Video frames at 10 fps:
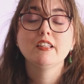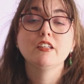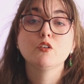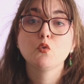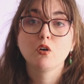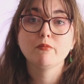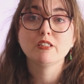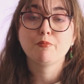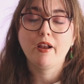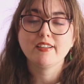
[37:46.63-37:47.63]
the
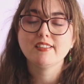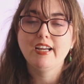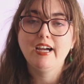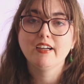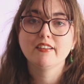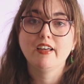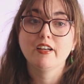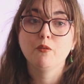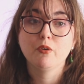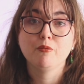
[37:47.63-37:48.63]
enormous price tag
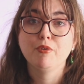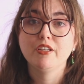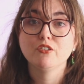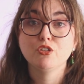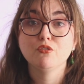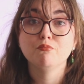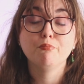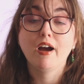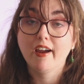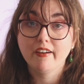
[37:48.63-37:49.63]
that it would have been to
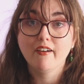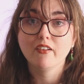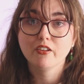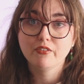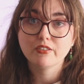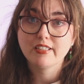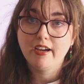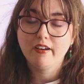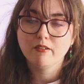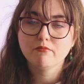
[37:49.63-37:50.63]
buy all of those
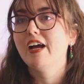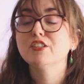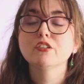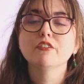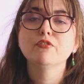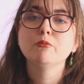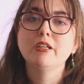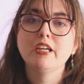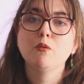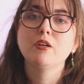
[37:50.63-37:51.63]
items. I do think for
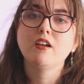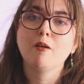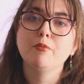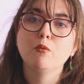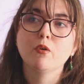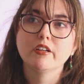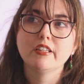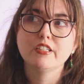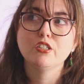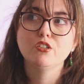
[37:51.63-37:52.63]
me it would not be worth
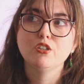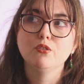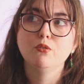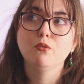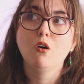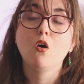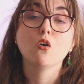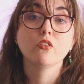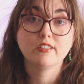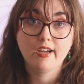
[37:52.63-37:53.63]
it to do
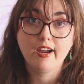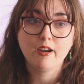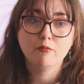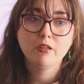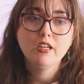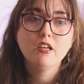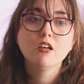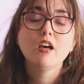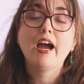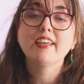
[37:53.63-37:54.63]
all the time.
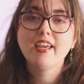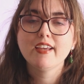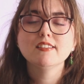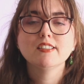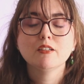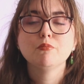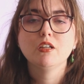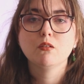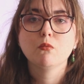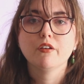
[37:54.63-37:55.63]
I can see it
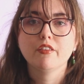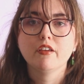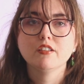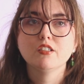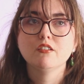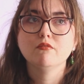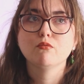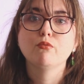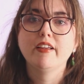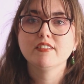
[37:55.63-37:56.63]
being worth it to
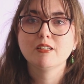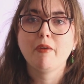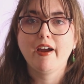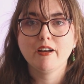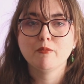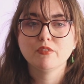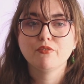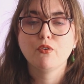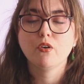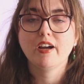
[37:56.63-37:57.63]
rent some items
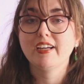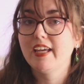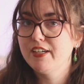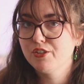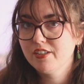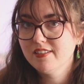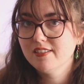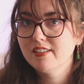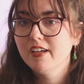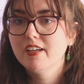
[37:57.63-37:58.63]
for
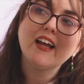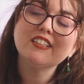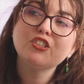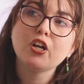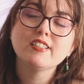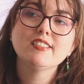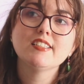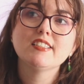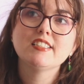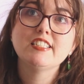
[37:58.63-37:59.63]
occasions. I just
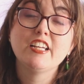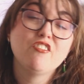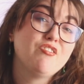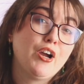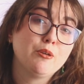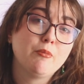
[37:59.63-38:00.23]
didn't find